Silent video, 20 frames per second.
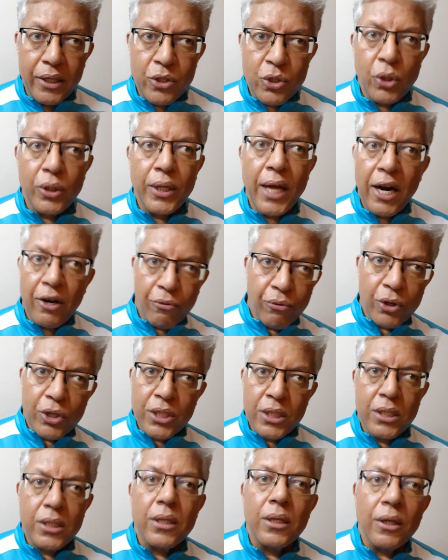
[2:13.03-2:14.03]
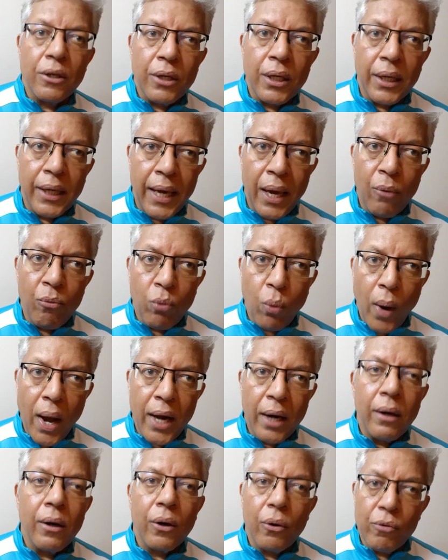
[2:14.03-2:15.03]
So that was game
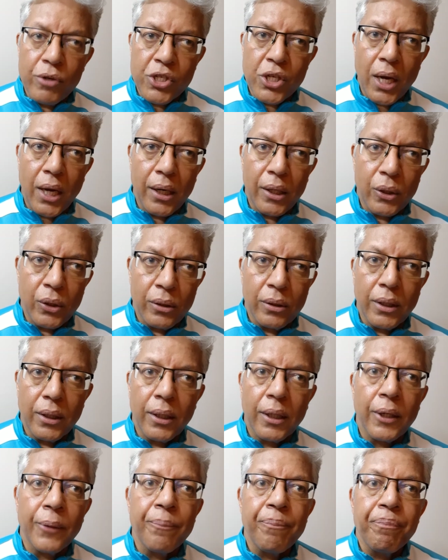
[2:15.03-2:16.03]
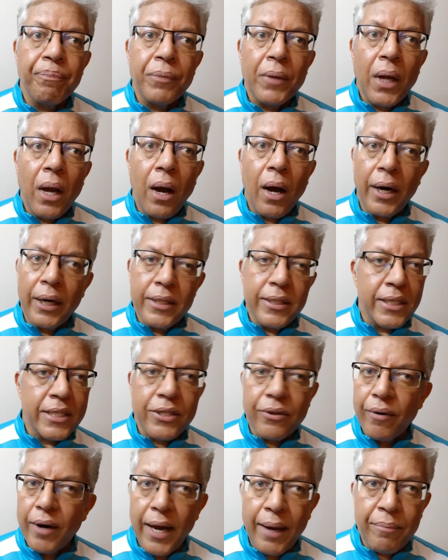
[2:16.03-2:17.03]
1, which Anand just
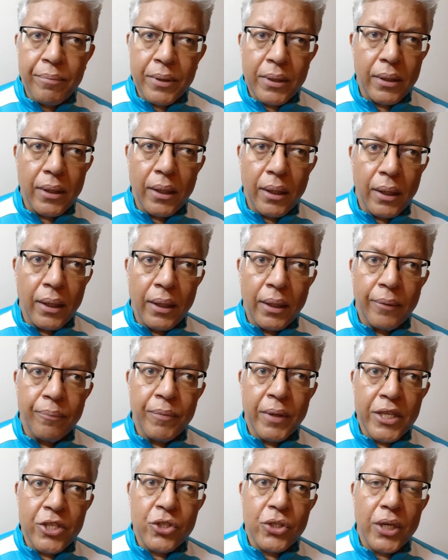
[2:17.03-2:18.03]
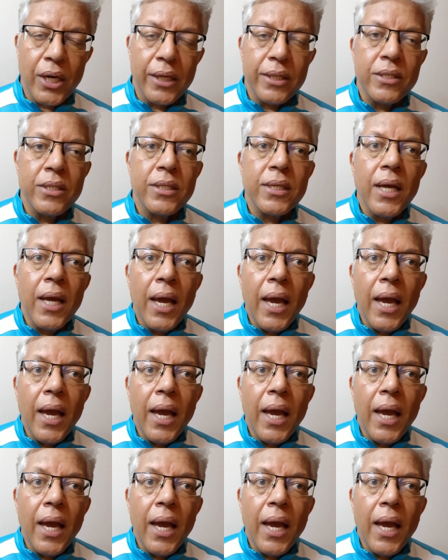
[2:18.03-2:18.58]
grabbed his chance.